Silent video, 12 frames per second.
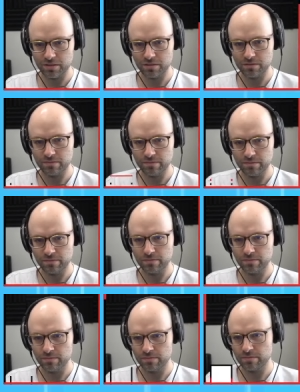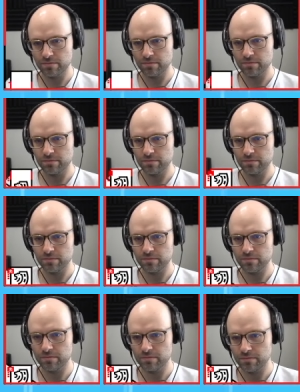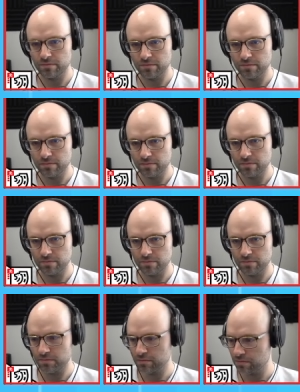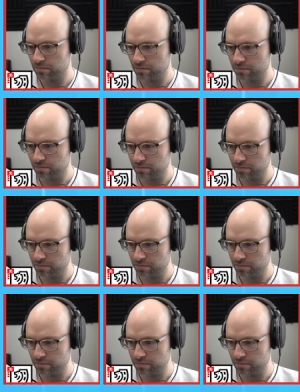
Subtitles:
Nobody speaks.